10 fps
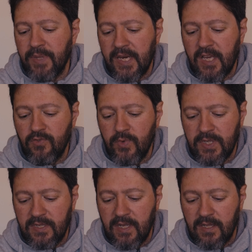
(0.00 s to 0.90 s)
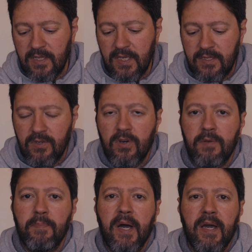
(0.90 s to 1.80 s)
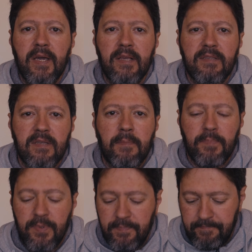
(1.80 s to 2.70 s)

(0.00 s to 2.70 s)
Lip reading: planning to install this on my sump.